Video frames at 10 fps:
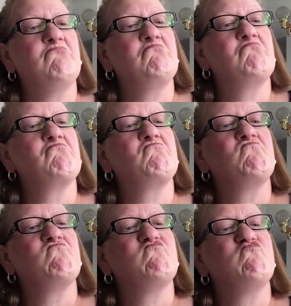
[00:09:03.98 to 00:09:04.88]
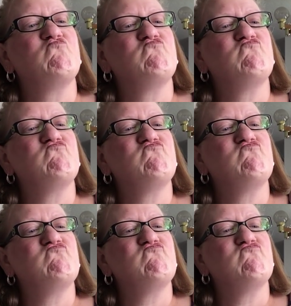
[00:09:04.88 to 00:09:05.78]

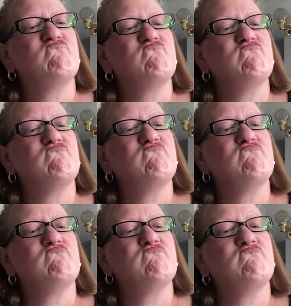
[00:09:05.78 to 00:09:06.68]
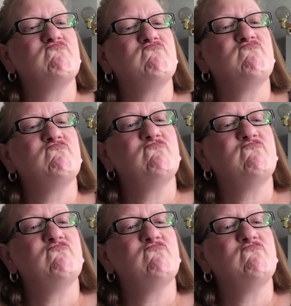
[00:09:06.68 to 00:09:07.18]
Nobody speaks.